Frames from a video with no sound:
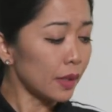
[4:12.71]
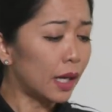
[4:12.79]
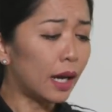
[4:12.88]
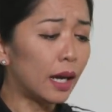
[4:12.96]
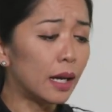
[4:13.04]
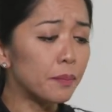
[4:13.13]

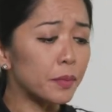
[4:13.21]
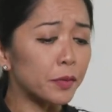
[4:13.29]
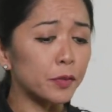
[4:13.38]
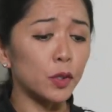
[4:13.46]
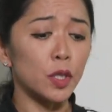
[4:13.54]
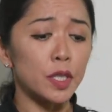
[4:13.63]

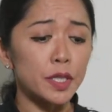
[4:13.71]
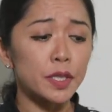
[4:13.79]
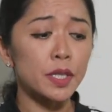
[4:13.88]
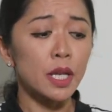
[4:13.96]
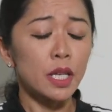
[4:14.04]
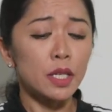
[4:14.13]
Of
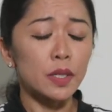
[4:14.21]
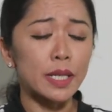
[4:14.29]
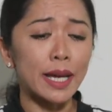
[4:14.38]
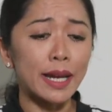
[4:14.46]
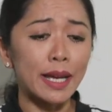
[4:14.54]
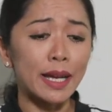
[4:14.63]
course, you
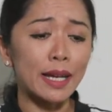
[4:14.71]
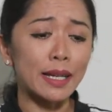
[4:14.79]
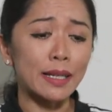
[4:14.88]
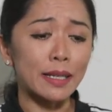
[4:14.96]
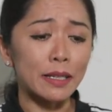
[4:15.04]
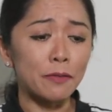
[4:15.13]

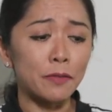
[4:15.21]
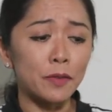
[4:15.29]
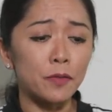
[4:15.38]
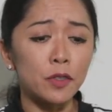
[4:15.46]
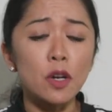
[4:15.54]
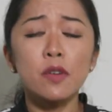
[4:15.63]
gotta,
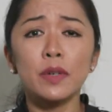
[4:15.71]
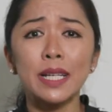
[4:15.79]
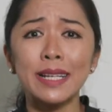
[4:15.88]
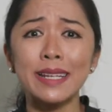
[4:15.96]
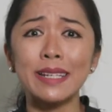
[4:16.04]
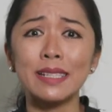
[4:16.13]
if you're
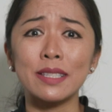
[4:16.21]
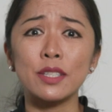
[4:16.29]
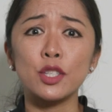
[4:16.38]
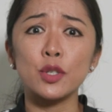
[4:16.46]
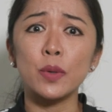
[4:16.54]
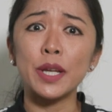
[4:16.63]
really in a
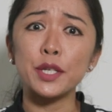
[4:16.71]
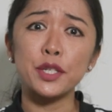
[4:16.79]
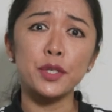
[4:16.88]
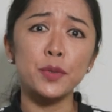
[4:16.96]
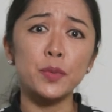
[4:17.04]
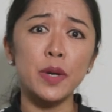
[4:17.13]

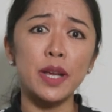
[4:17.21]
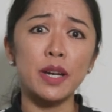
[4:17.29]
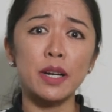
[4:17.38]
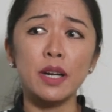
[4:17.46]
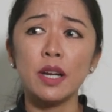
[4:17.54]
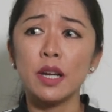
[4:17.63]
situation
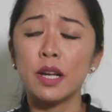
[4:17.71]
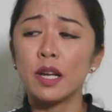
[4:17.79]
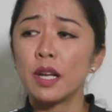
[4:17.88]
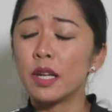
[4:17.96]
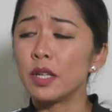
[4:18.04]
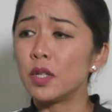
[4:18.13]
where
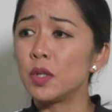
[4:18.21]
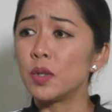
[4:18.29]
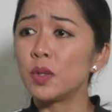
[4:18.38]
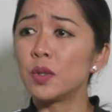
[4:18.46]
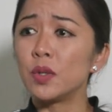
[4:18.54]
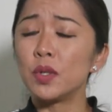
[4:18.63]

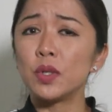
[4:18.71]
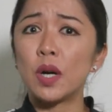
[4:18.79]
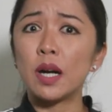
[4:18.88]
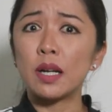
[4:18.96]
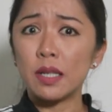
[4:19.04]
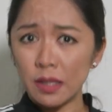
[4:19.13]
you
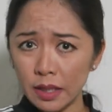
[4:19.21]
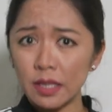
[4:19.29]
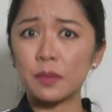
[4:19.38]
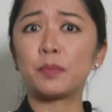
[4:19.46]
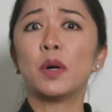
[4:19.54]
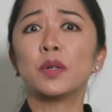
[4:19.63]
are
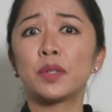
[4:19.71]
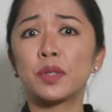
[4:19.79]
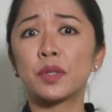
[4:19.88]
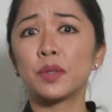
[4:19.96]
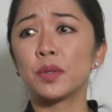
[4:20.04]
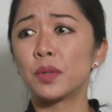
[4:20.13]

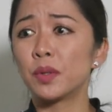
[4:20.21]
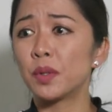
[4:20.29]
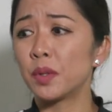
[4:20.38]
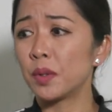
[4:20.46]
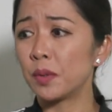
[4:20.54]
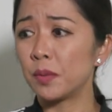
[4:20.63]
exposed to,
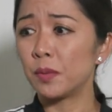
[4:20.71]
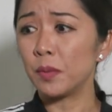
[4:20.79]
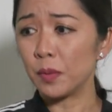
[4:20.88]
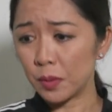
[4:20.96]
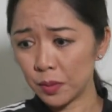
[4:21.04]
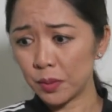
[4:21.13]

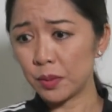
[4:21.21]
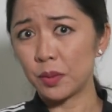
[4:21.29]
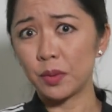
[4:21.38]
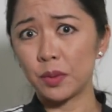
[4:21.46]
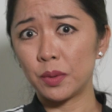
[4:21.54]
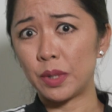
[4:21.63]

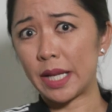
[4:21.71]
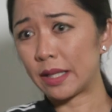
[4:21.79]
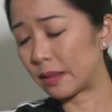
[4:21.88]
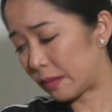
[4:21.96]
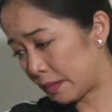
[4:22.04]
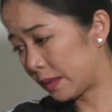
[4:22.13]

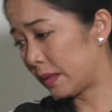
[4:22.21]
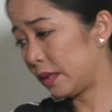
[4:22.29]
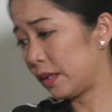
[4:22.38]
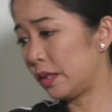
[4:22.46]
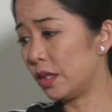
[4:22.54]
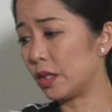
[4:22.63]
like,
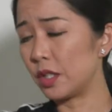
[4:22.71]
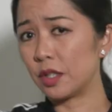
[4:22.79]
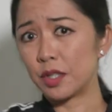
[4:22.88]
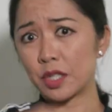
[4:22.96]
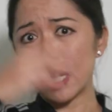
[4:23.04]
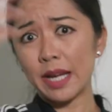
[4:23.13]
you know,
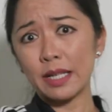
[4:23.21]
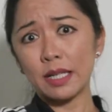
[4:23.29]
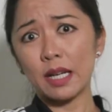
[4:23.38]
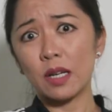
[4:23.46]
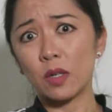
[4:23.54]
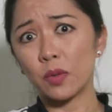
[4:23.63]
you're in
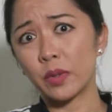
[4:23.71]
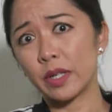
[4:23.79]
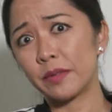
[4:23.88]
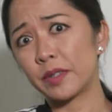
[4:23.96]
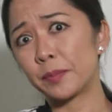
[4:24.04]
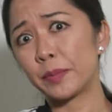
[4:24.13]
China or
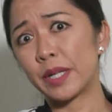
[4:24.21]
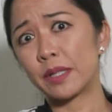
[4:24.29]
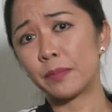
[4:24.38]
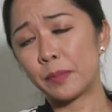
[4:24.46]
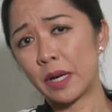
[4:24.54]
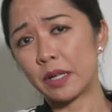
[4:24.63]
wherever
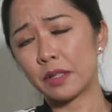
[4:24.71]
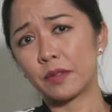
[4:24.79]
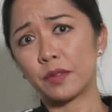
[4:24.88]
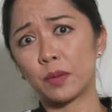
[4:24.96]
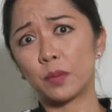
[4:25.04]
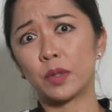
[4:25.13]
part
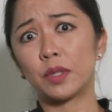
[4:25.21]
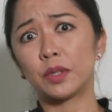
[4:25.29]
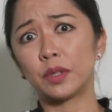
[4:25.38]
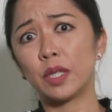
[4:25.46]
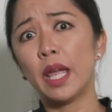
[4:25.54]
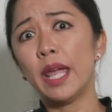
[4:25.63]
of the
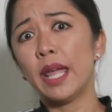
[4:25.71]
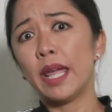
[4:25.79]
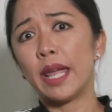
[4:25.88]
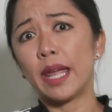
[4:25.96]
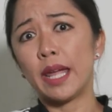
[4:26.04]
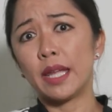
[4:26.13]
world,
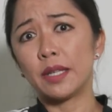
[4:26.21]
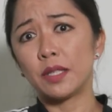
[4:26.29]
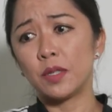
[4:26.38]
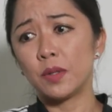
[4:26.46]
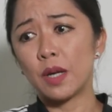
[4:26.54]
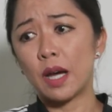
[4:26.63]
and